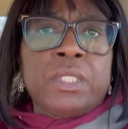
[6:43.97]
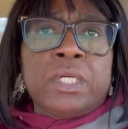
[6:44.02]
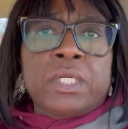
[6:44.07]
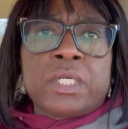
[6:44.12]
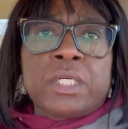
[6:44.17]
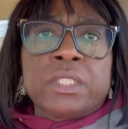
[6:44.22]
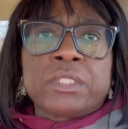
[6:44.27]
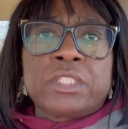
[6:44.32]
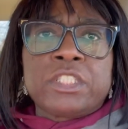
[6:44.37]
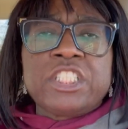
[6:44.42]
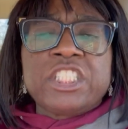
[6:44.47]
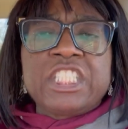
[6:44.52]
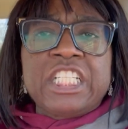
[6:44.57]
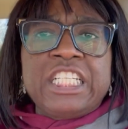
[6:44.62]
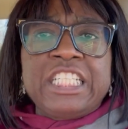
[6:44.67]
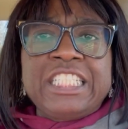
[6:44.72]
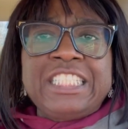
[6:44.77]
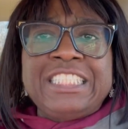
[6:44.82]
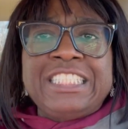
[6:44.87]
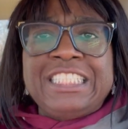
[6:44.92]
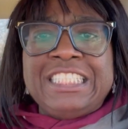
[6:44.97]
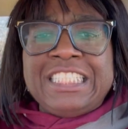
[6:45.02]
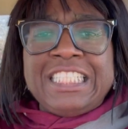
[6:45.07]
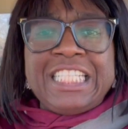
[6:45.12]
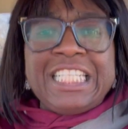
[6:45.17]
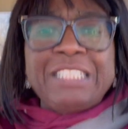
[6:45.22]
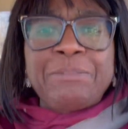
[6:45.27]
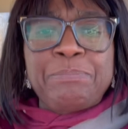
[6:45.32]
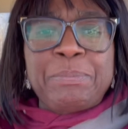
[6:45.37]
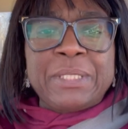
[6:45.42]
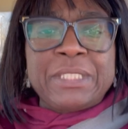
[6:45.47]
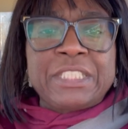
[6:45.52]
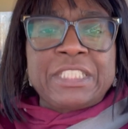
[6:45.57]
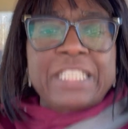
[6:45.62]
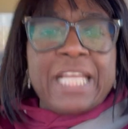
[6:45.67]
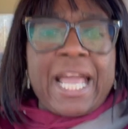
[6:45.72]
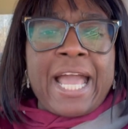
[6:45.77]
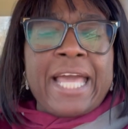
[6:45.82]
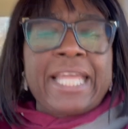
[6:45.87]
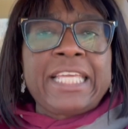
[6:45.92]
Cause it's a little nippy
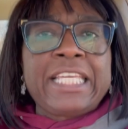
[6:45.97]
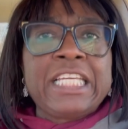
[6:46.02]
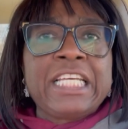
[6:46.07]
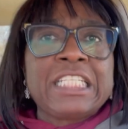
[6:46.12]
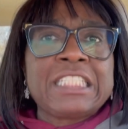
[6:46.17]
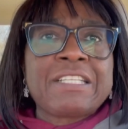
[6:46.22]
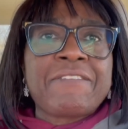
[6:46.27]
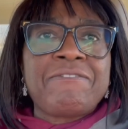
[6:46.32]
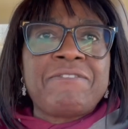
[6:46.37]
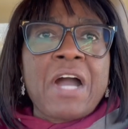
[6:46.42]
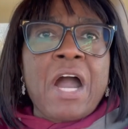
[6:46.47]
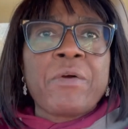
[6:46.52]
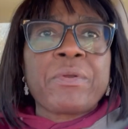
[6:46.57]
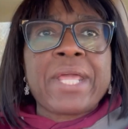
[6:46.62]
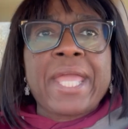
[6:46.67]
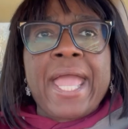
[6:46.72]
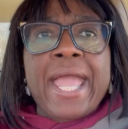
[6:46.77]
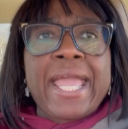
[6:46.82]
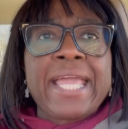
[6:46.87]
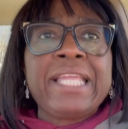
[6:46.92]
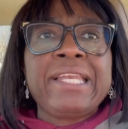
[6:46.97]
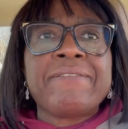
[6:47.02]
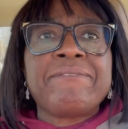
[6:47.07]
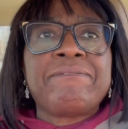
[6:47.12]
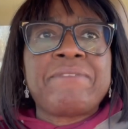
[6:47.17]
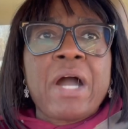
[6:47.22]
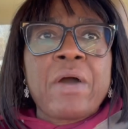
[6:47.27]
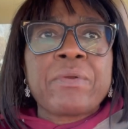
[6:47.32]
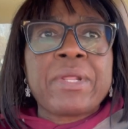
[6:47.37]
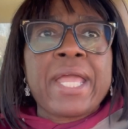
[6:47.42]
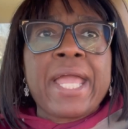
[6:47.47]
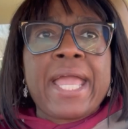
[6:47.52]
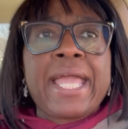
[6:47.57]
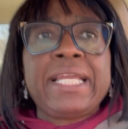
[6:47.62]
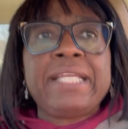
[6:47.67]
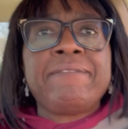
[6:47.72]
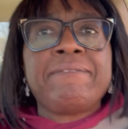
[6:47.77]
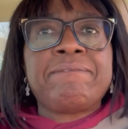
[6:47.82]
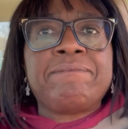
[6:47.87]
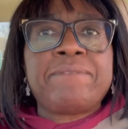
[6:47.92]
shy here. It's forty-eight,
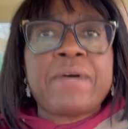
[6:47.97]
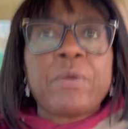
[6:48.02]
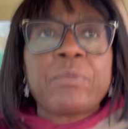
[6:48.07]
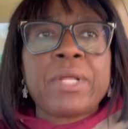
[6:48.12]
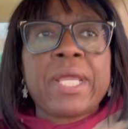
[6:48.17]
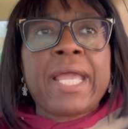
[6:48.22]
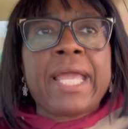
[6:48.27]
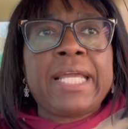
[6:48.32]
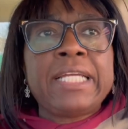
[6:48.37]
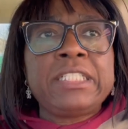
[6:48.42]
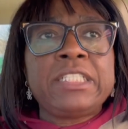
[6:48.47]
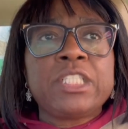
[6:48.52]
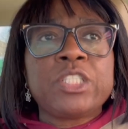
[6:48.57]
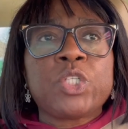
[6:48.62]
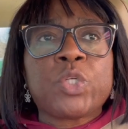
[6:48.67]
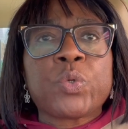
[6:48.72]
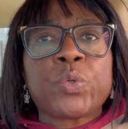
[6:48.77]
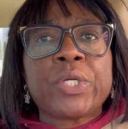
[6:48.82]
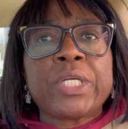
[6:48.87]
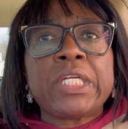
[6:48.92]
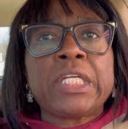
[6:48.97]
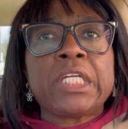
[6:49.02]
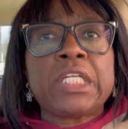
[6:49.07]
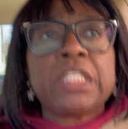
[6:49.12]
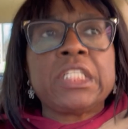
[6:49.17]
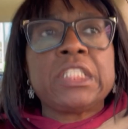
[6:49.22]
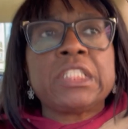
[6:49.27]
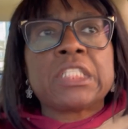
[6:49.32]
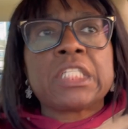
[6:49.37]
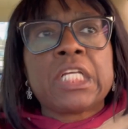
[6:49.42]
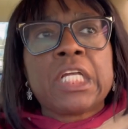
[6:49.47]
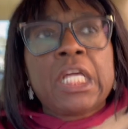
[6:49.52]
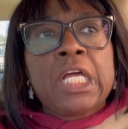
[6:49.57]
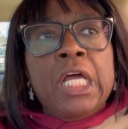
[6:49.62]
forty-eight, forty-eight degrees.